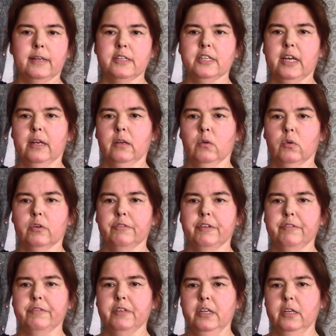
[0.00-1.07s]
10 or
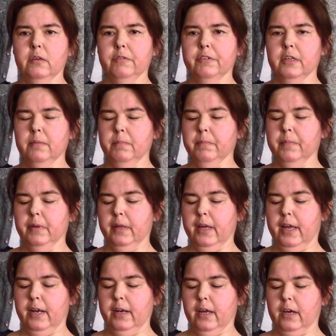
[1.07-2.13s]
15 of them,
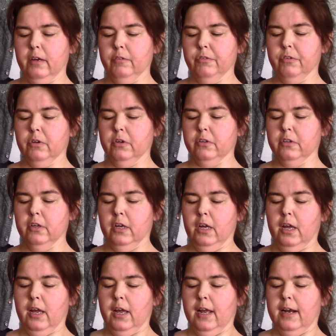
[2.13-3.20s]
and I thought,
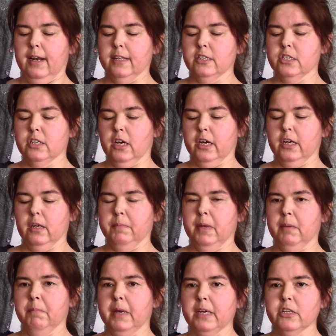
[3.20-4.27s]
let's dye them
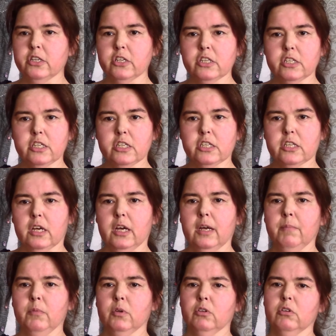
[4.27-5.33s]
in batches this
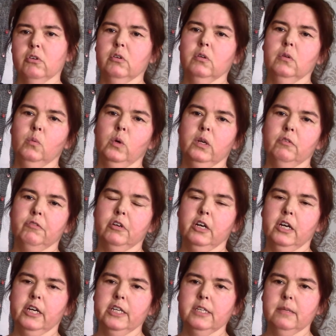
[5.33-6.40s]
time, not all one of a
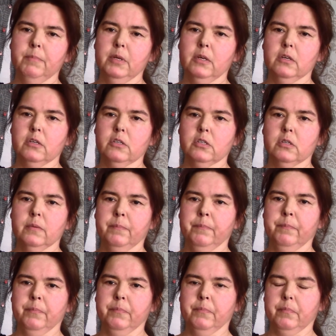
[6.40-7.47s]
kind, because
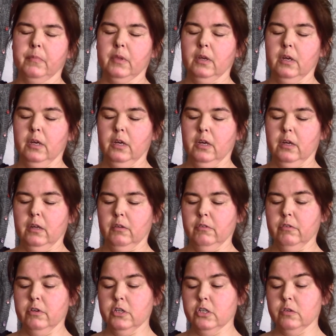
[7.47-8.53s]

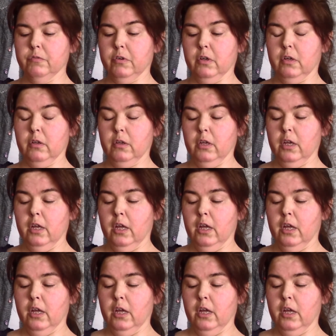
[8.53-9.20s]
first of all,